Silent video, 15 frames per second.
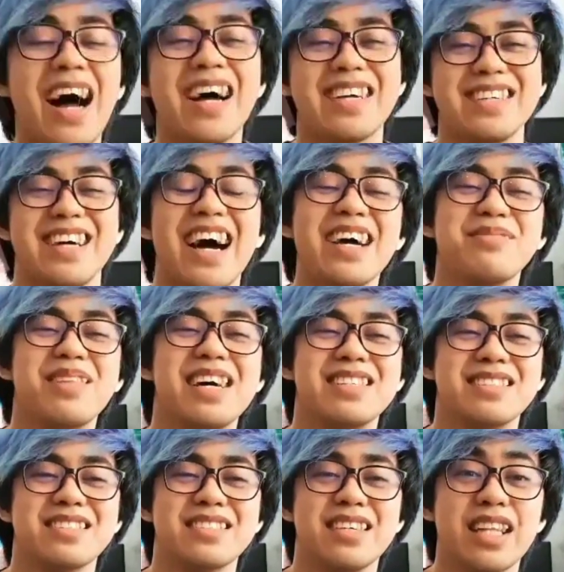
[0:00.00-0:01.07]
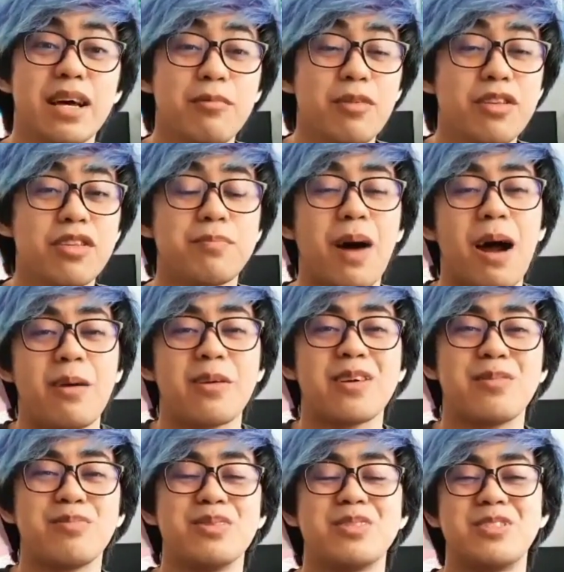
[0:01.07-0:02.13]
Hi, I'm Lance, and I'm one of the Power
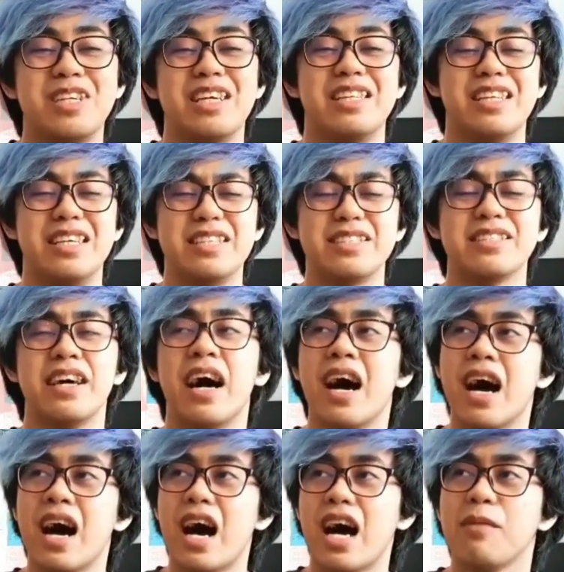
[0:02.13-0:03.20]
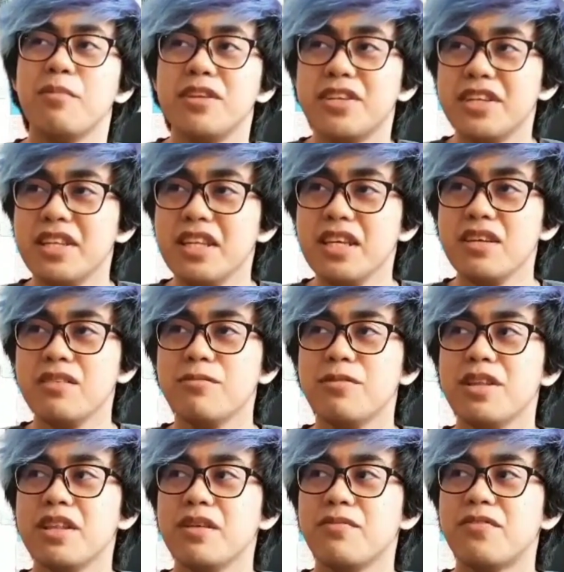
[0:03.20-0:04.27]
Couples trainees. I've been training
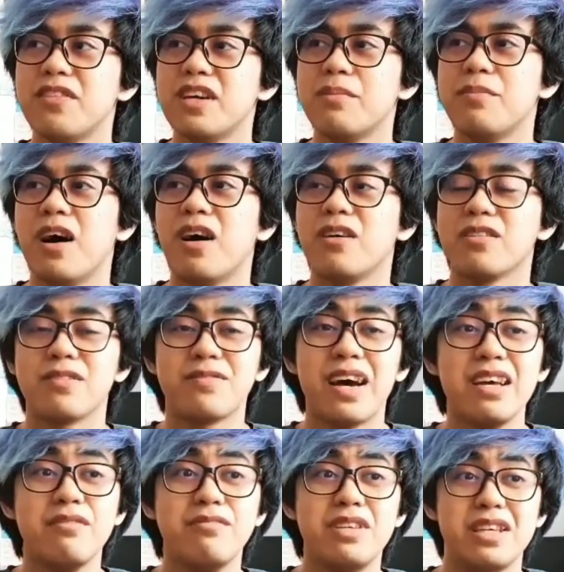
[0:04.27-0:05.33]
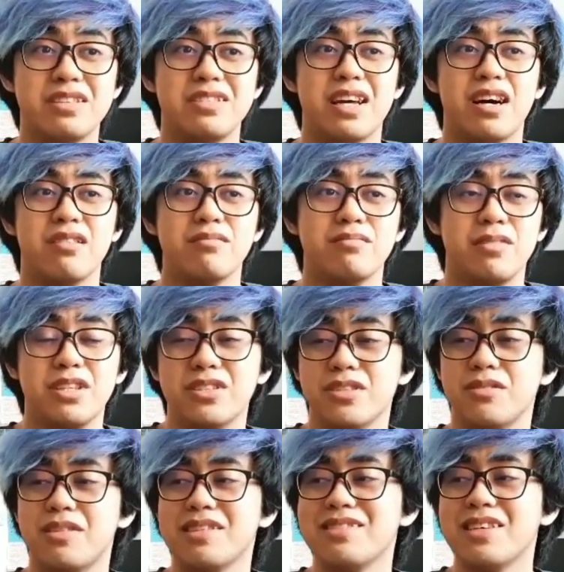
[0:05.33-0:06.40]
with them for about 5 weeks now, and
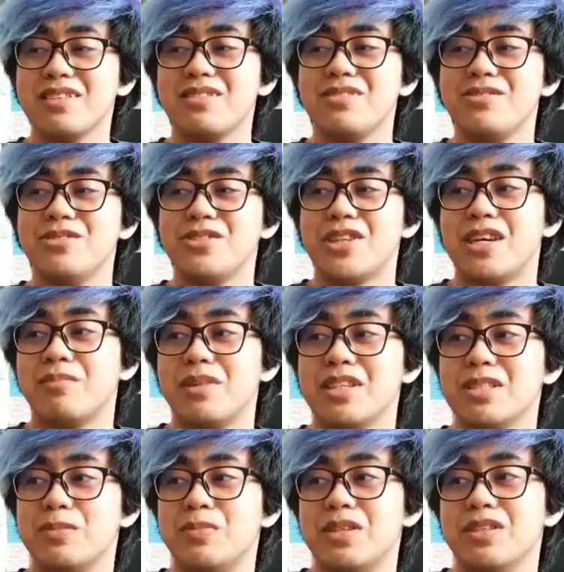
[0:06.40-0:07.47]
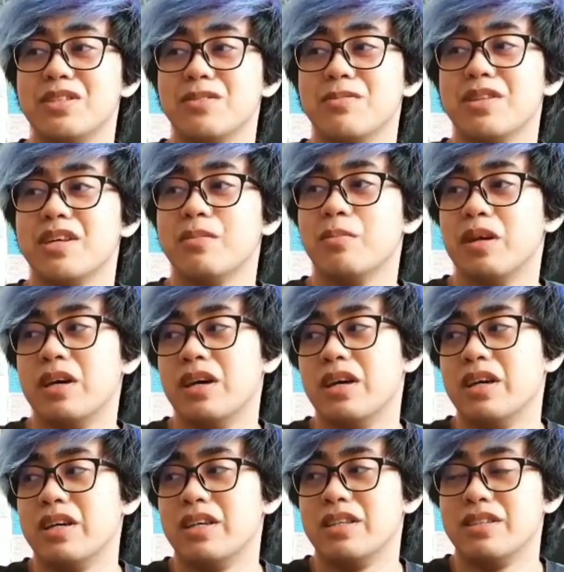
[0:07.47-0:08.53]
so I'd like to share my experience with them
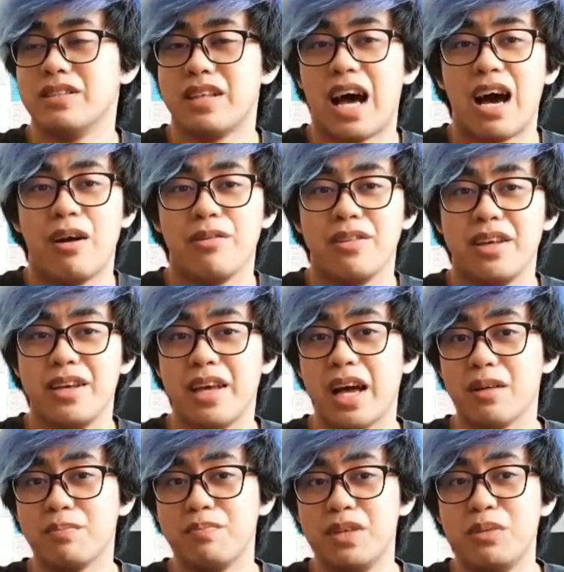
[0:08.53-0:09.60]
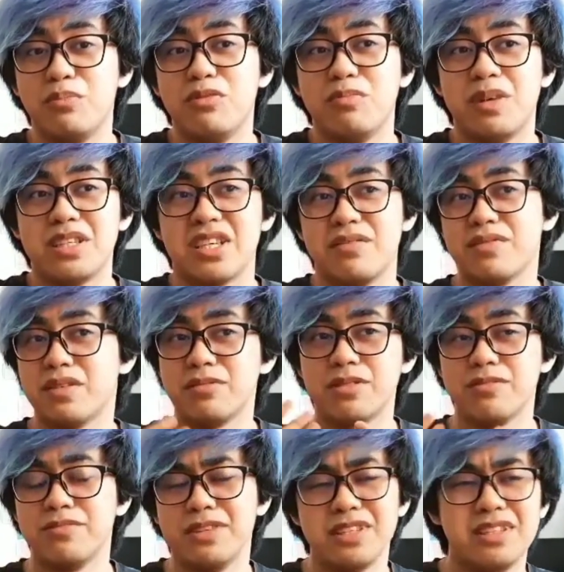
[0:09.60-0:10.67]
and how they helped me improve myself in terms
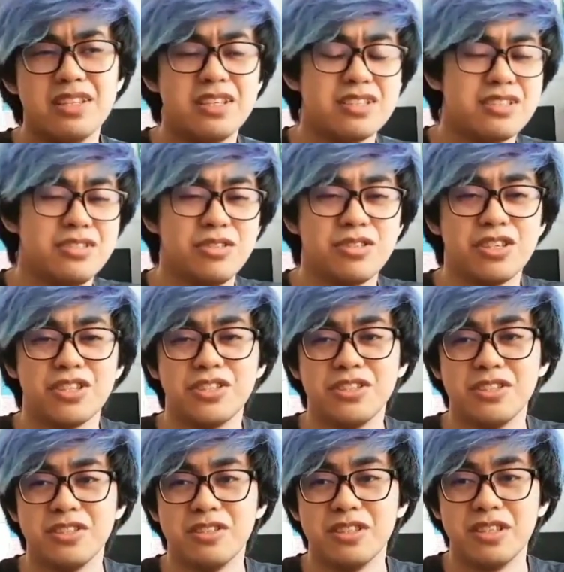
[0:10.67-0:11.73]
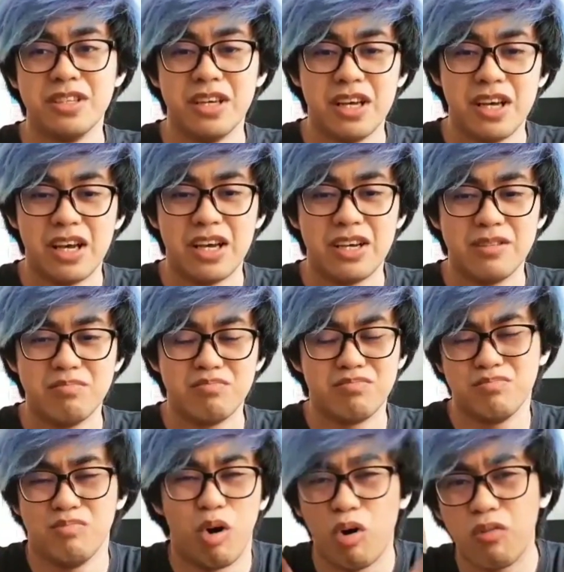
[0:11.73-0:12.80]
of fitness, nutrition, and
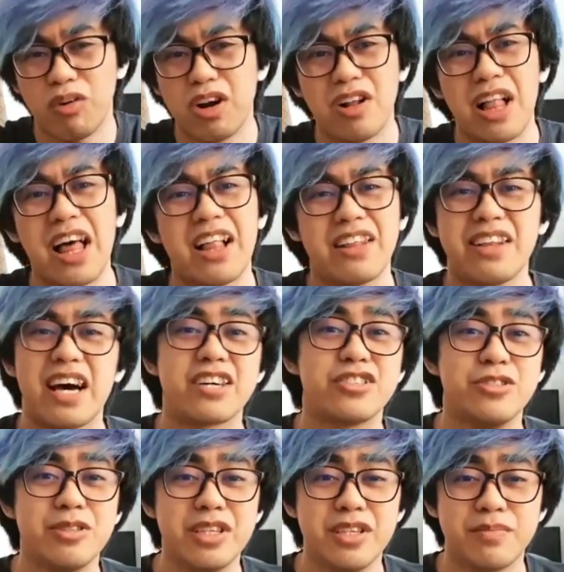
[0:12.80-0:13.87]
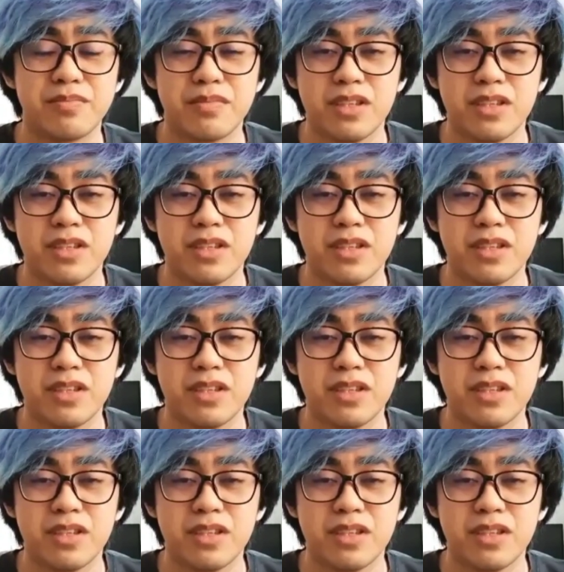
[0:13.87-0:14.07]
overall health, actually.